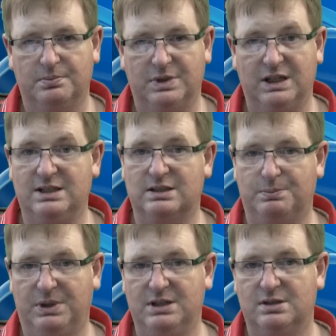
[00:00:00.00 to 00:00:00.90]
Peace,
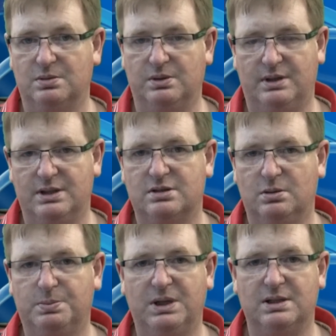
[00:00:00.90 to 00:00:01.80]
peace, when there is
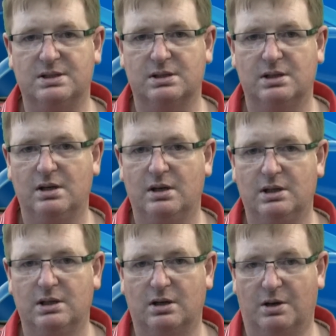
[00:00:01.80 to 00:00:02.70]
no peace,
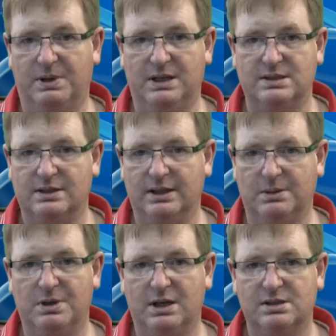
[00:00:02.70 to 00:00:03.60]
or peace at any
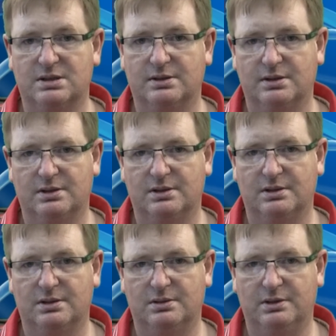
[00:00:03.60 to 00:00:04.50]
price?
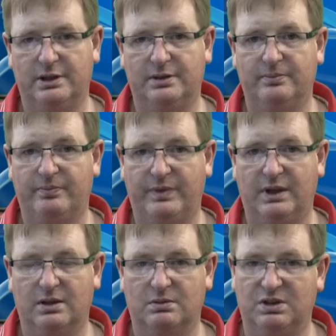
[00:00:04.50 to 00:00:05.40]
Well,
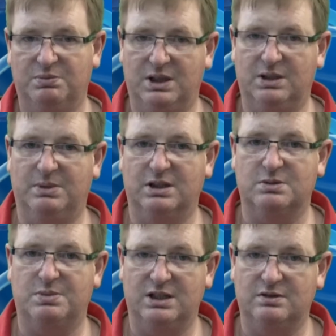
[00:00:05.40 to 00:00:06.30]
we've paid the
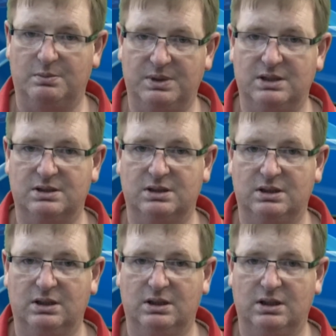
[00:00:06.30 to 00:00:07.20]
biggest price for peace,
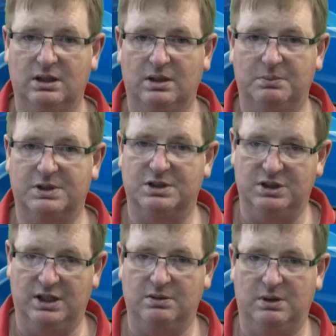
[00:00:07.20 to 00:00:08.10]
but it's a
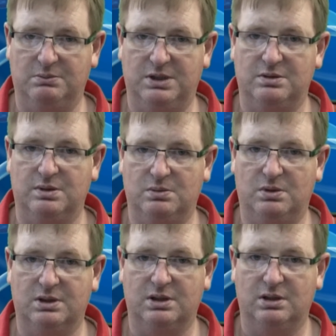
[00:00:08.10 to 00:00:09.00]
genuine peace we
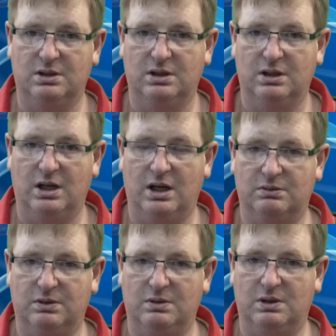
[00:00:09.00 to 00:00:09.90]
want,
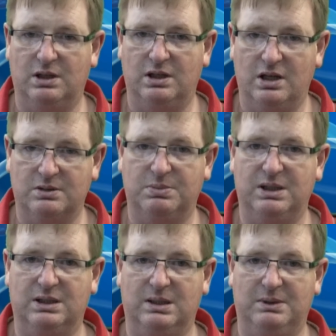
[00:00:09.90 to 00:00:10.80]
and we will not be
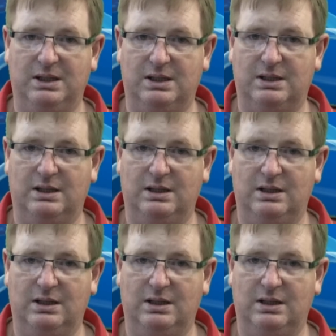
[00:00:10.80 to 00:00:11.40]
intimidated